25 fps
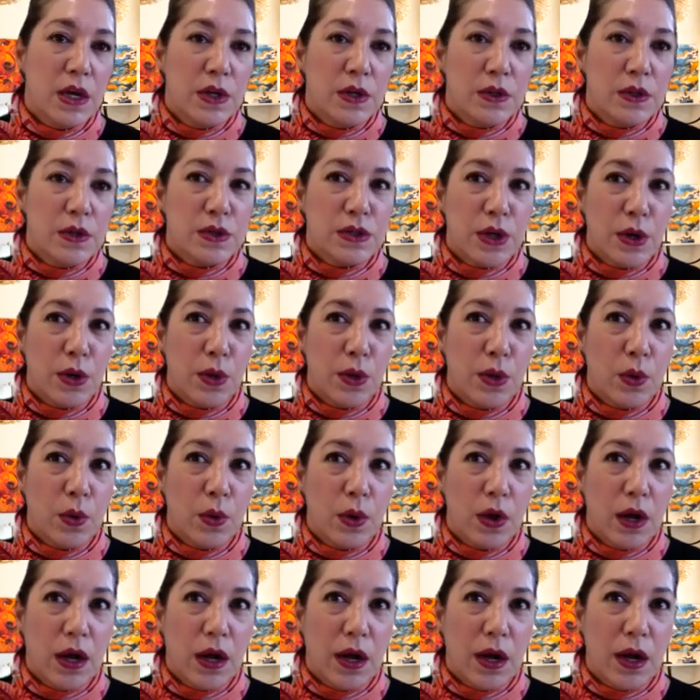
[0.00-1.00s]

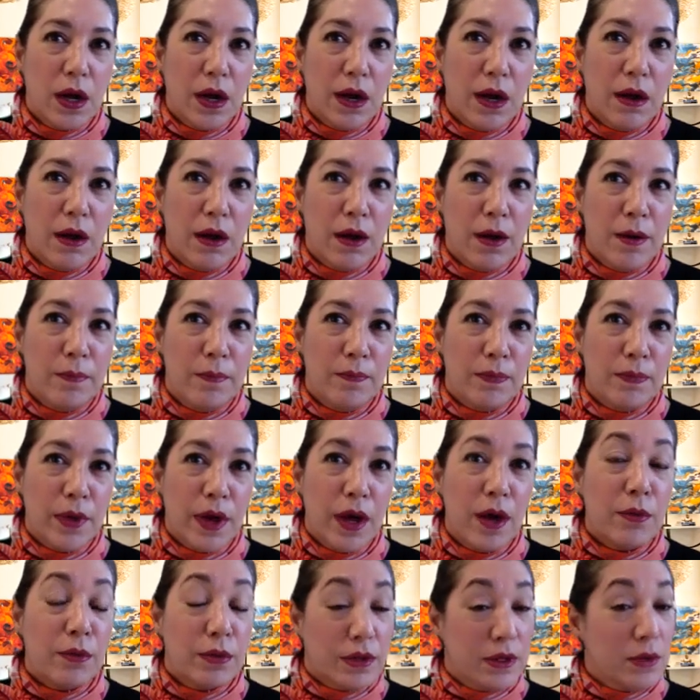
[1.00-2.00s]
So
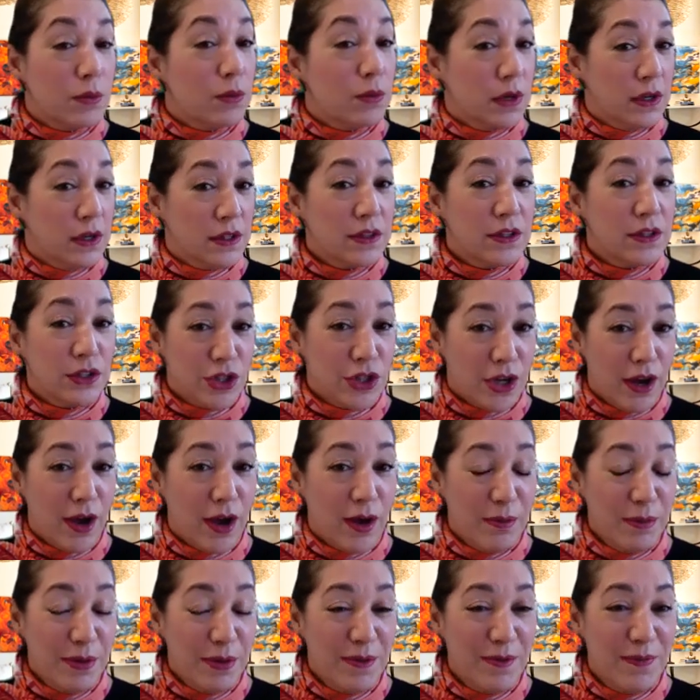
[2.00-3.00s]
I really wanted the
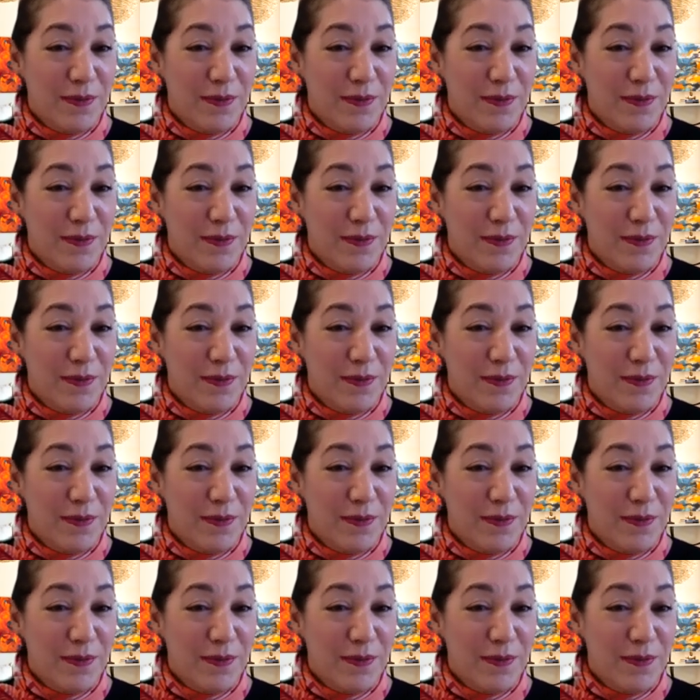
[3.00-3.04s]
job.